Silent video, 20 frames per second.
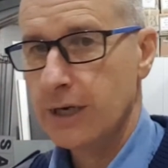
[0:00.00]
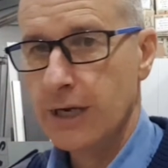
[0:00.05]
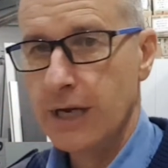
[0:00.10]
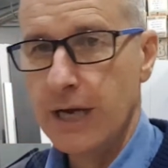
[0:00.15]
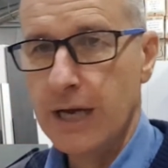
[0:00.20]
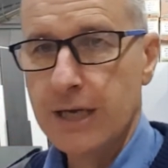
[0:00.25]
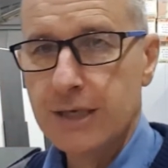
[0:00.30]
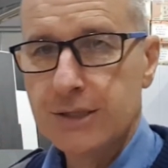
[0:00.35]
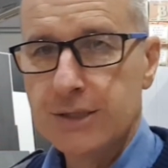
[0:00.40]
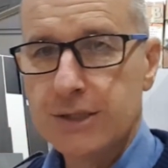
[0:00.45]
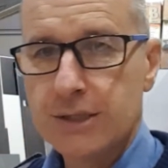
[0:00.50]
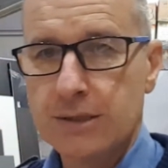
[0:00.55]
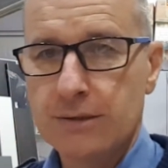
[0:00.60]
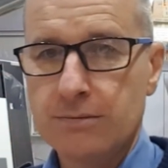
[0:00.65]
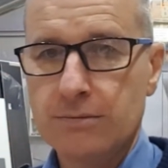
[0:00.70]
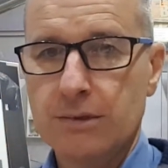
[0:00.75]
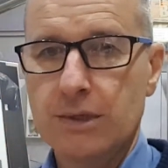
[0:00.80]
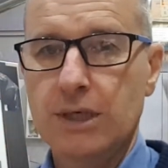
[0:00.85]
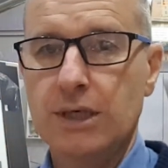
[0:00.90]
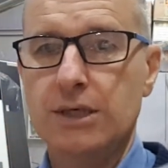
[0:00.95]
it has
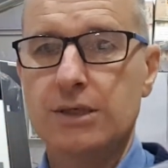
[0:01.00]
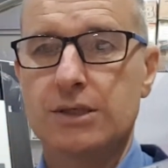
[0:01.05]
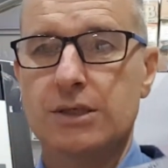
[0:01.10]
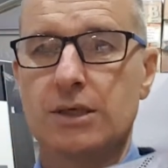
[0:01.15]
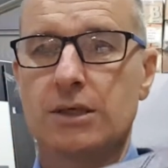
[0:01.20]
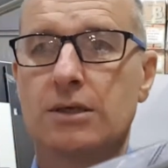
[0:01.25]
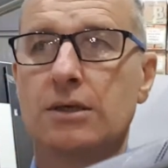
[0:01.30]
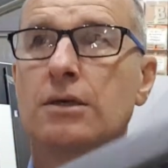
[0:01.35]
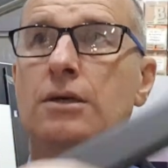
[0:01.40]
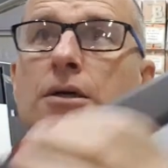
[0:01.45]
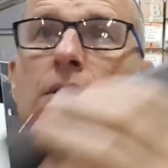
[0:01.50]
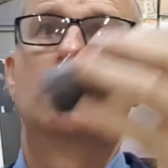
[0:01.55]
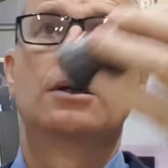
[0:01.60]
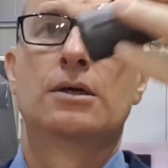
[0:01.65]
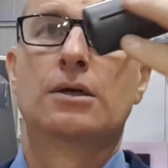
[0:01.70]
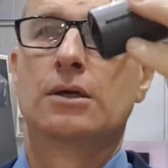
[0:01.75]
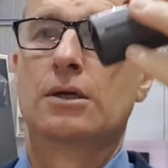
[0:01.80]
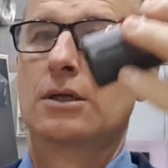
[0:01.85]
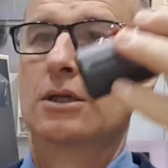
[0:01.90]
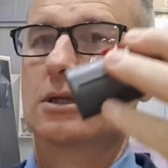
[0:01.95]
is
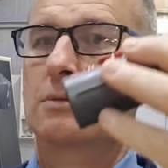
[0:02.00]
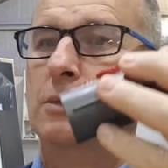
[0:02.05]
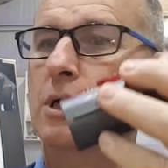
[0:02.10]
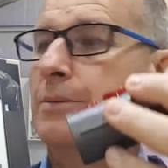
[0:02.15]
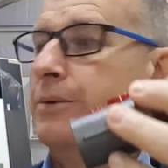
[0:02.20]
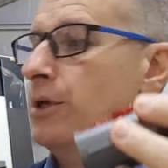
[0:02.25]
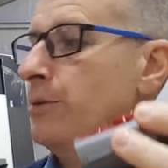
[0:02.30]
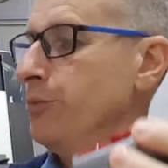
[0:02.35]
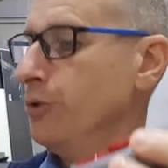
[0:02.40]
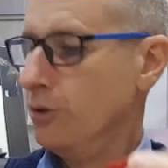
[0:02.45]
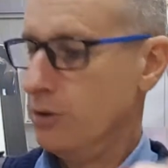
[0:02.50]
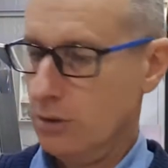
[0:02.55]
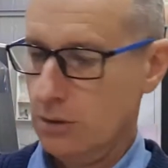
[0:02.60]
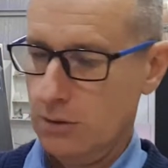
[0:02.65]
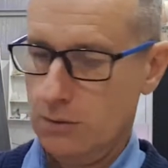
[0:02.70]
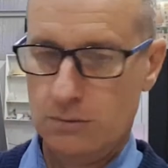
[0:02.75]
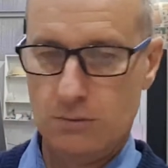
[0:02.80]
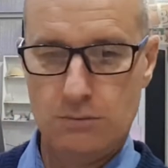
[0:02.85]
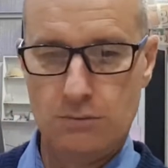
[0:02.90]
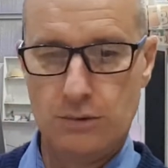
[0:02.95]
the moment you put it
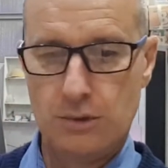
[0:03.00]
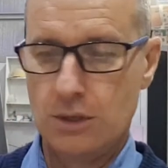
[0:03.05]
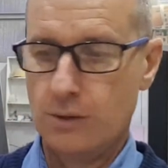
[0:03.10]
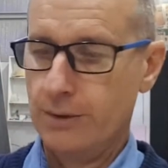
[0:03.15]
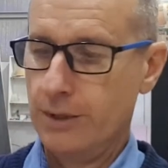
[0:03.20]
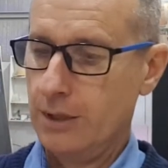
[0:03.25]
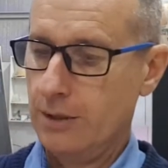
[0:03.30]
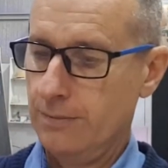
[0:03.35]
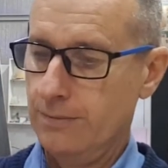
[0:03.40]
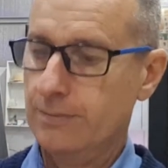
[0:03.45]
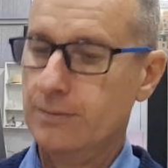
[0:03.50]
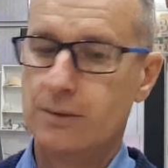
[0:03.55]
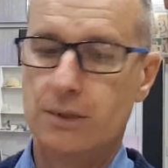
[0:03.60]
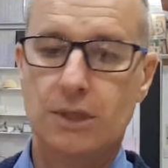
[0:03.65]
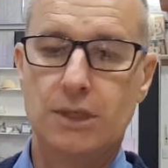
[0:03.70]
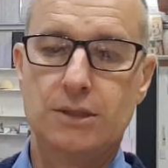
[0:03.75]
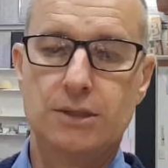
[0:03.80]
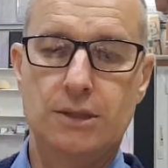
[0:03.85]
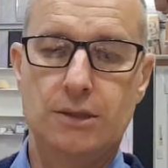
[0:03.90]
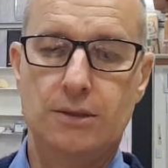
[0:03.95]
on, where are we now?
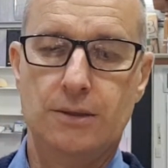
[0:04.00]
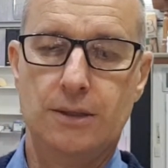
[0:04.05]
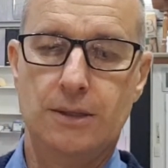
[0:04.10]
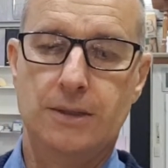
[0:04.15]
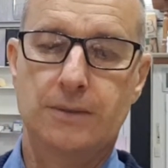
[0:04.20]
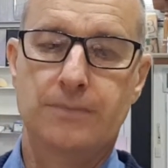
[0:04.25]
That's it.